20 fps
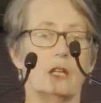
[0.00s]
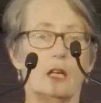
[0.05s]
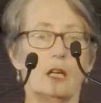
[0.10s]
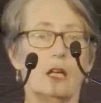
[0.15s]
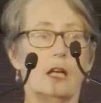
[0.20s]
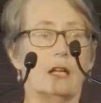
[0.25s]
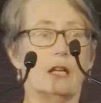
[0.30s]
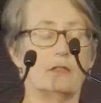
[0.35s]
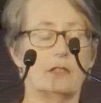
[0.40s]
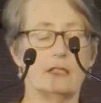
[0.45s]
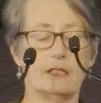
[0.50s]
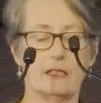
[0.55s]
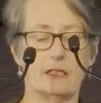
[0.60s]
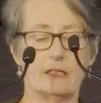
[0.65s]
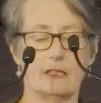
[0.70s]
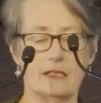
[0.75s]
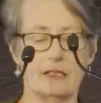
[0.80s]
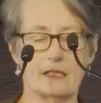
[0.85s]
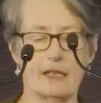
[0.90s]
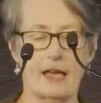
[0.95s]
And this
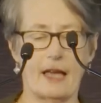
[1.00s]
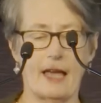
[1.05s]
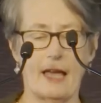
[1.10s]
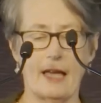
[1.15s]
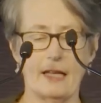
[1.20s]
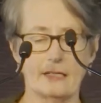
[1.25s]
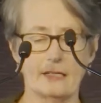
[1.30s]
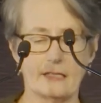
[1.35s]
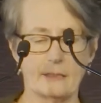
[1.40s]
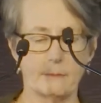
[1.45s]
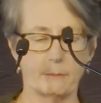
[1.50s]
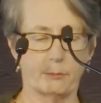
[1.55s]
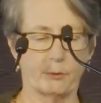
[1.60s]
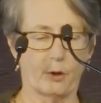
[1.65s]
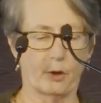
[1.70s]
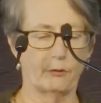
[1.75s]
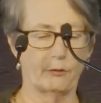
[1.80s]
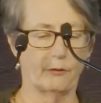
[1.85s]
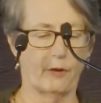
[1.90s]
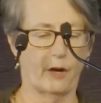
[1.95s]
is his handsome
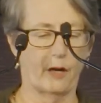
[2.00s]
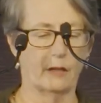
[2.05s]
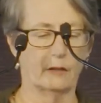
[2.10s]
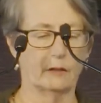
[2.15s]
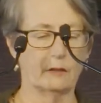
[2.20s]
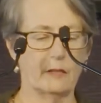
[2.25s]
profile